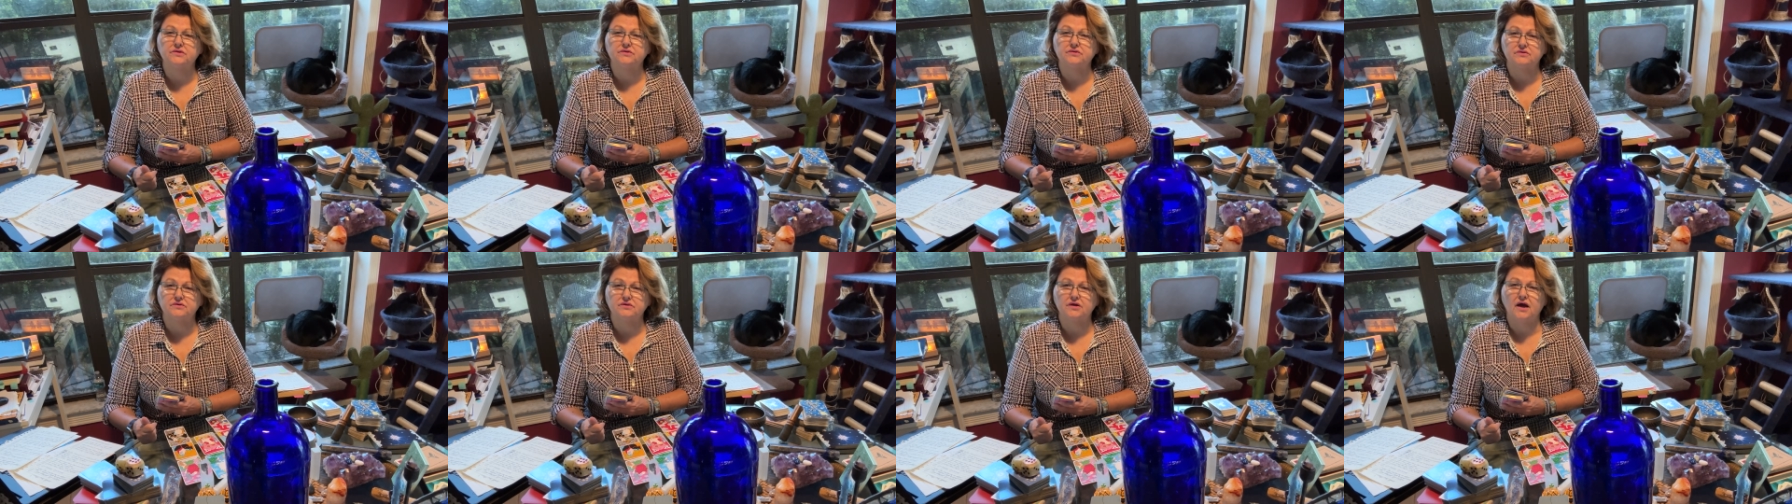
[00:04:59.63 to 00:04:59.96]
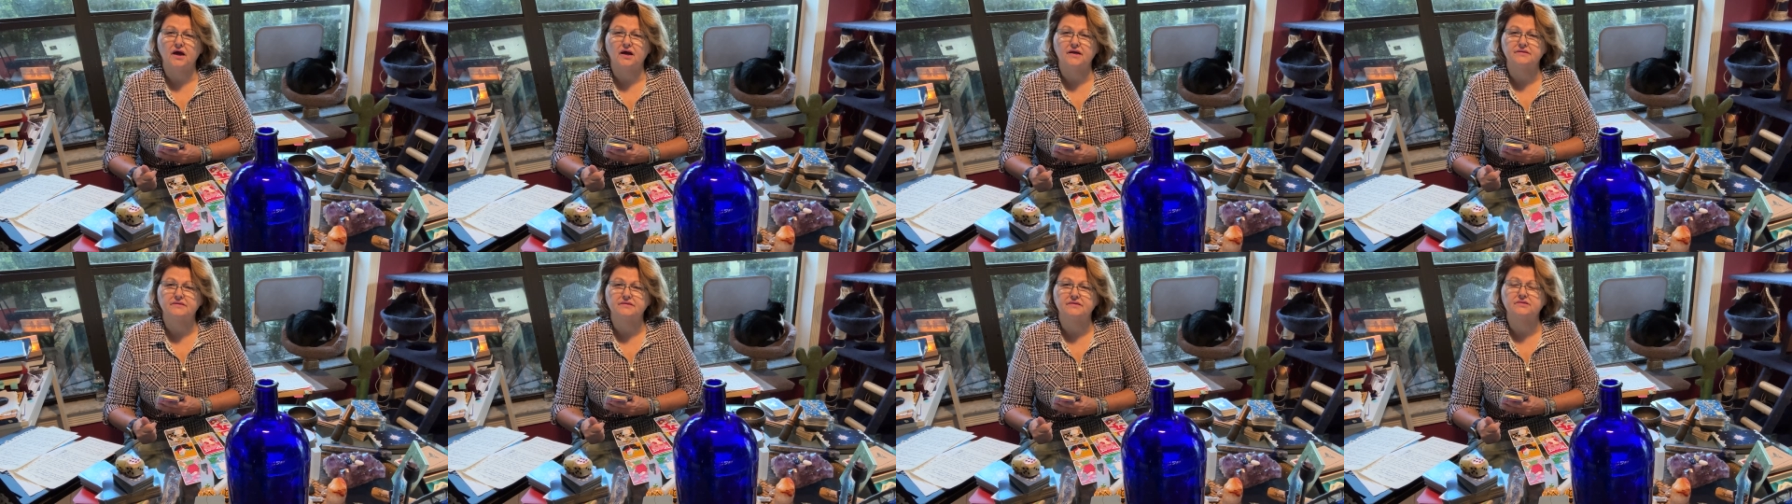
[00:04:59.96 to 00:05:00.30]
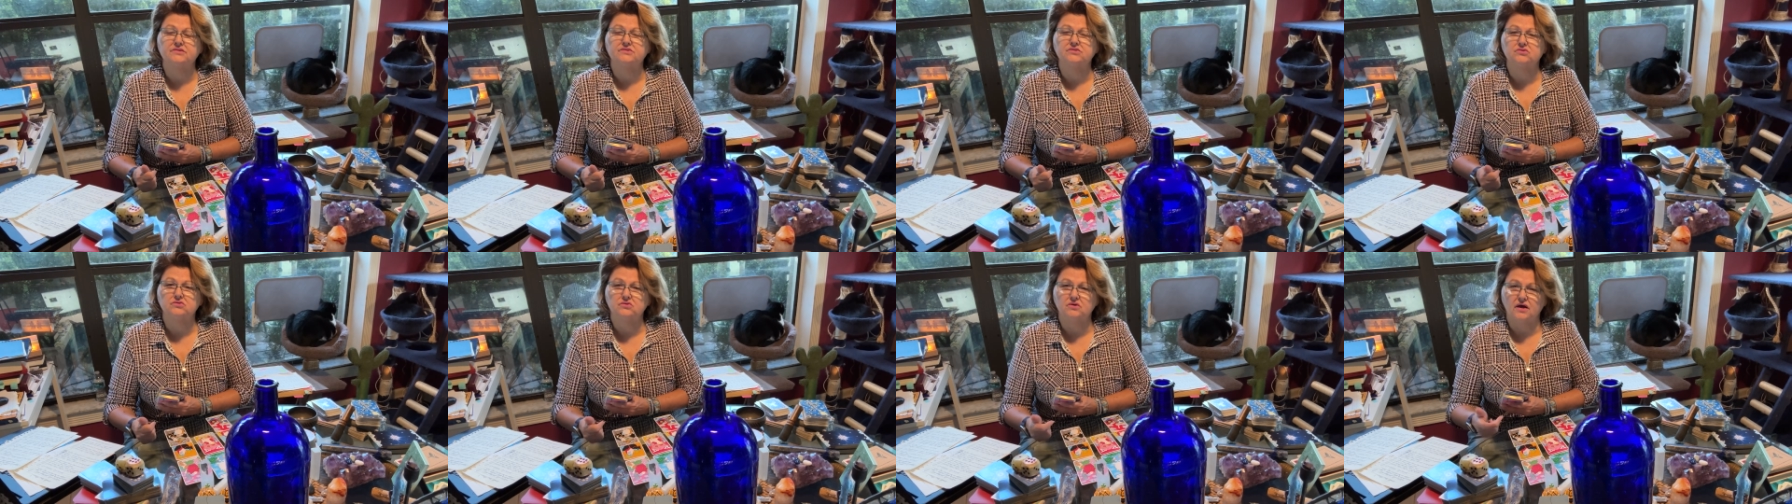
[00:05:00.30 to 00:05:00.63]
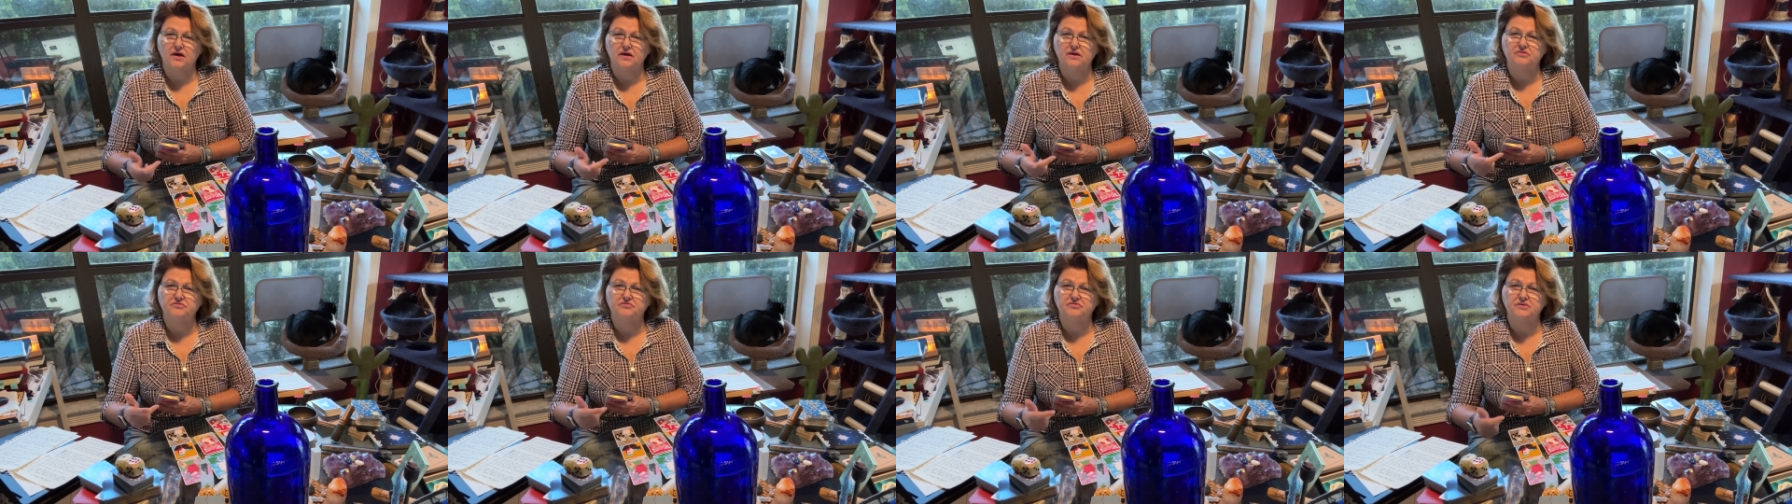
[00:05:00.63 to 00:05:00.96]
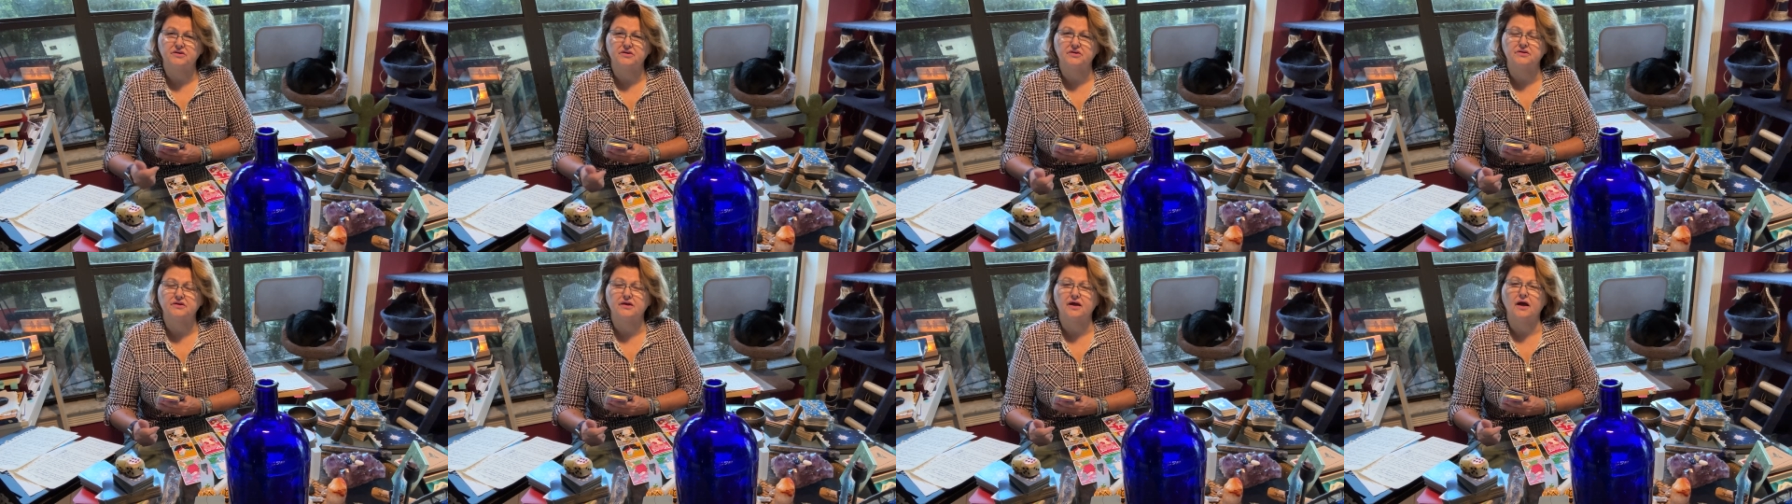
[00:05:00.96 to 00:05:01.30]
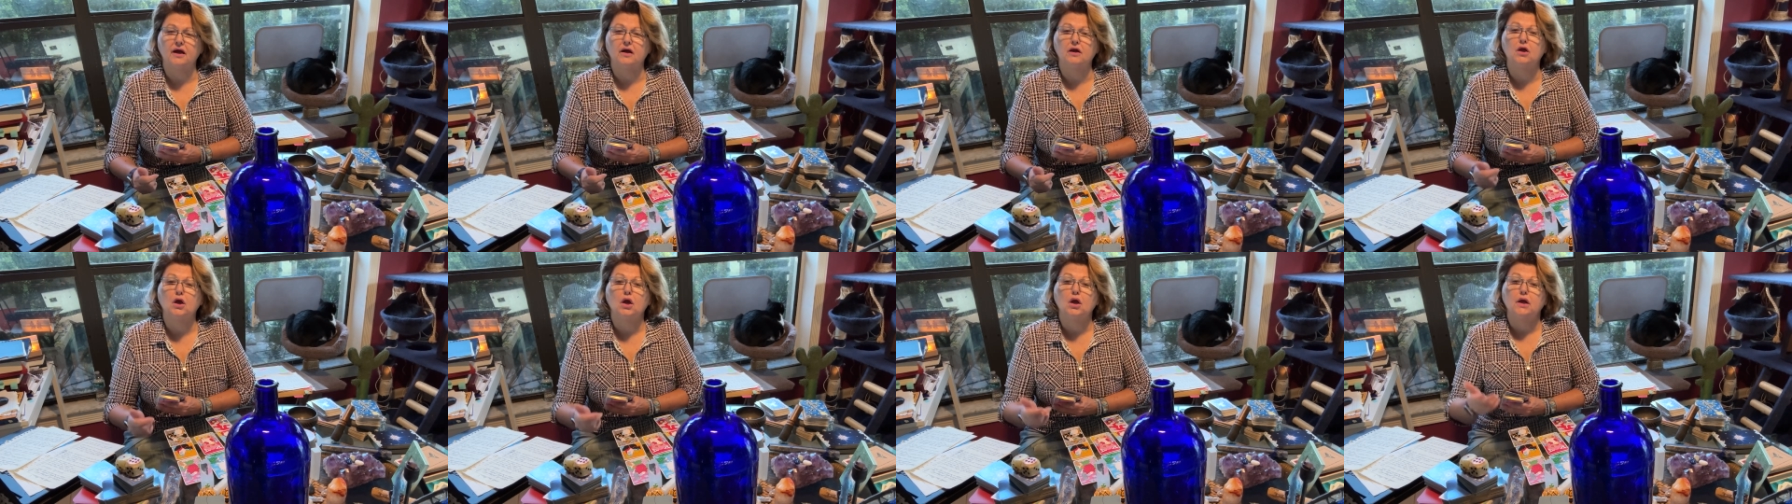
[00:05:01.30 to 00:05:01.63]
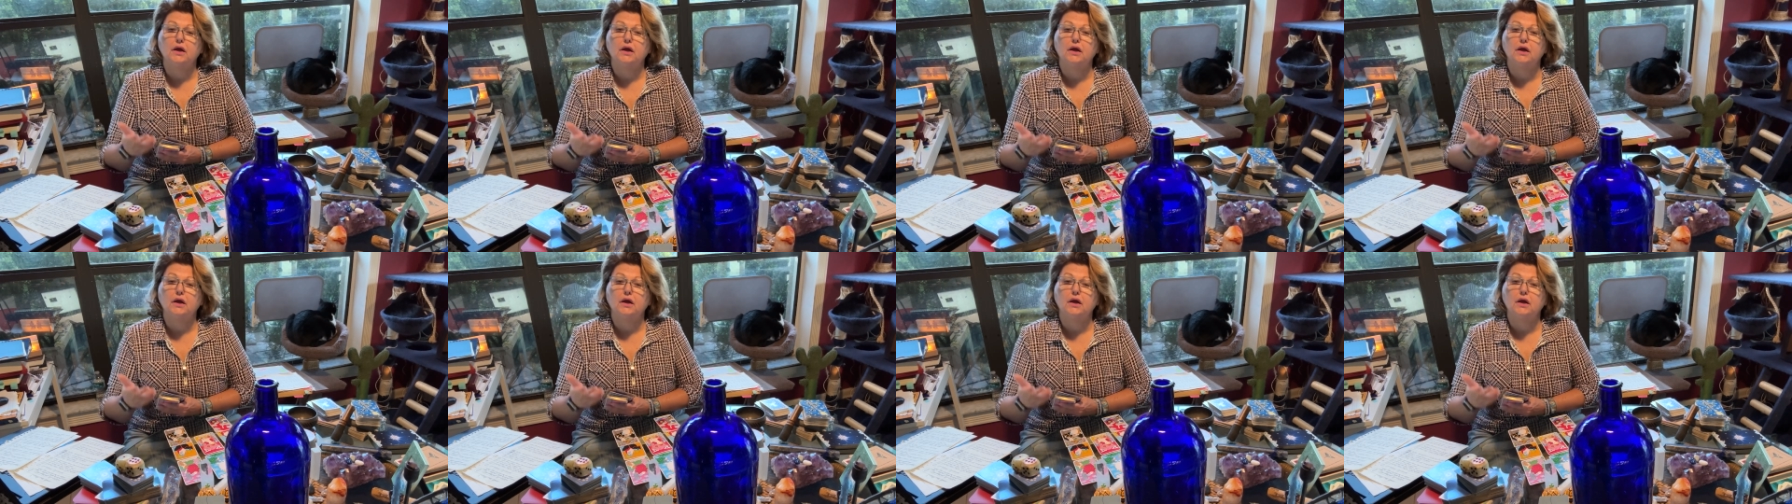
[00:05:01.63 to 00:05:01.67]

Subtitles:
You got this. You got it figured out.